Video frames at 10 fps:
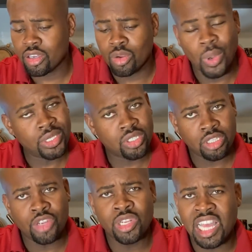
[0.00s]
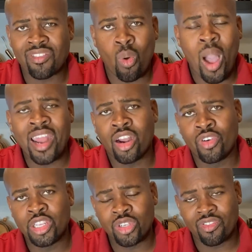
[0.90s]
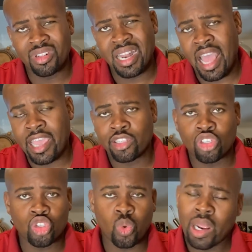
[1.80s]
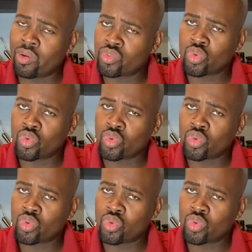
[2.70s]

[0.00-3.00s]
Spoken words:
which they really have a wider range of 9 to 12.